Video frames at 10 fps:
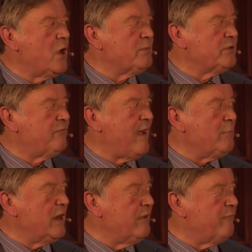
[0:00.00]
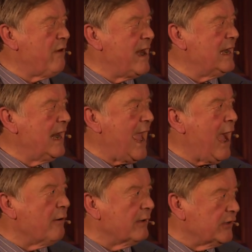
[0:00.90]
up as family-friendly
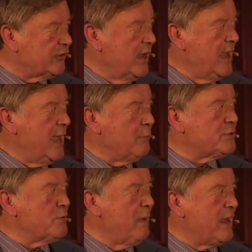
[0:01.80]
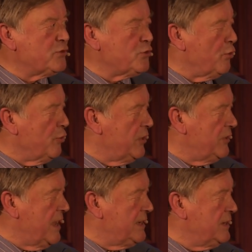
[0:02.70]
hours. It was to make sure
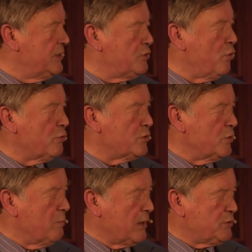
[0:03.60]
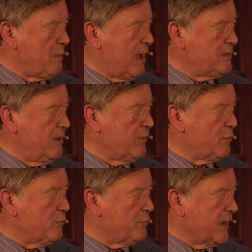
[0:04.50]
that they didn't talk too much about
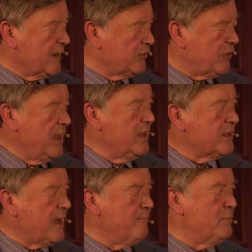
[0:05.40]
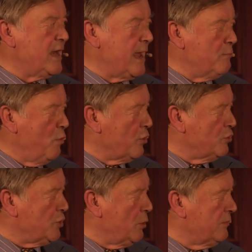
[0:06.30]
difficult things. The government had more
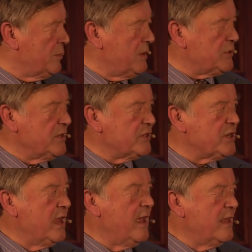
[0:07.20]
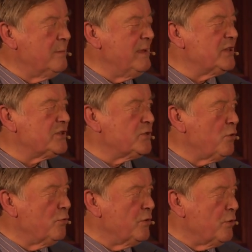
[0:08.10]
control of the business, and the ministers
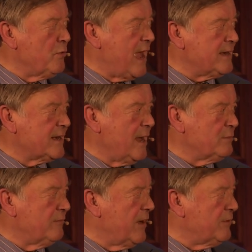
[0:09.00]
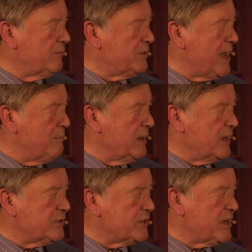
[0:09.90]
all knew they had to come to vote for 10
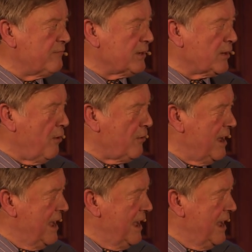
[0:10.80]
minutes at 7 o'clock,